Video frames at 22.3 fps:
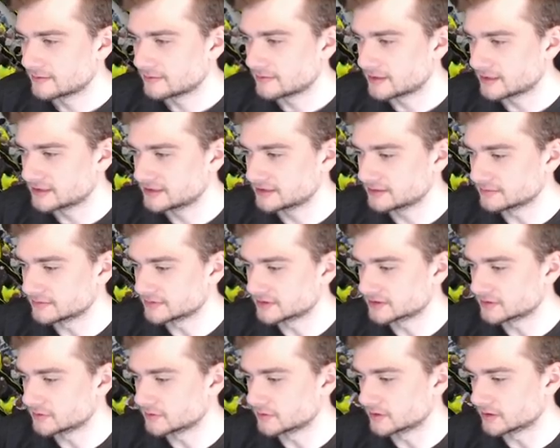Watch him
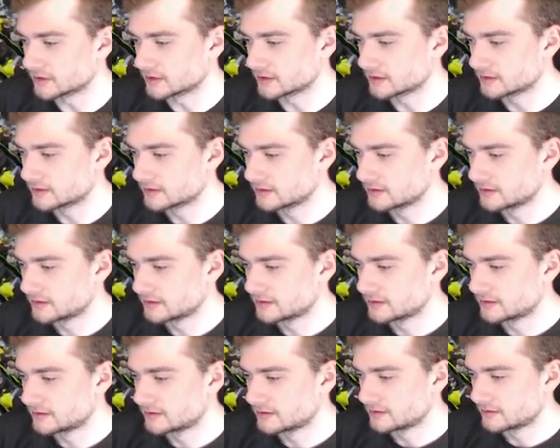score
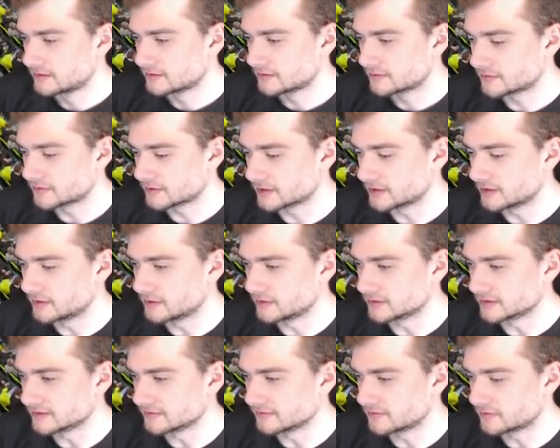three
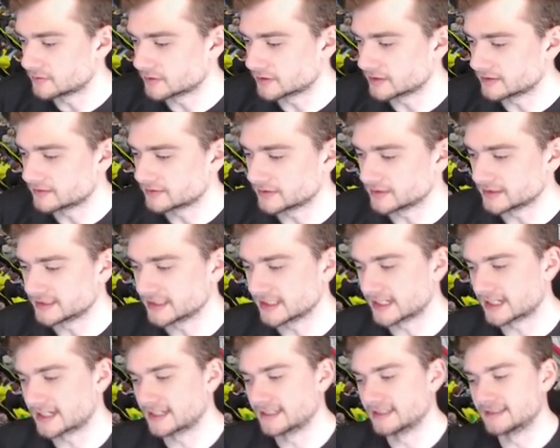goals in forty-three
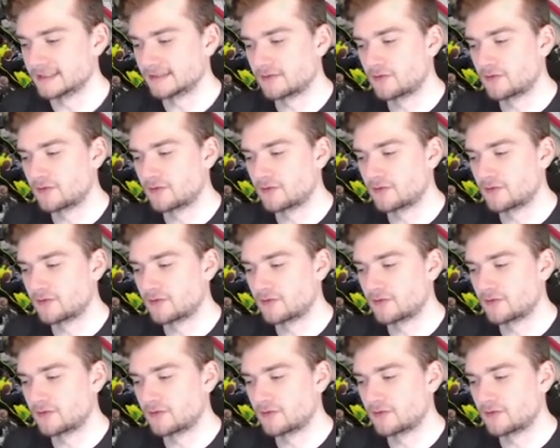seconds.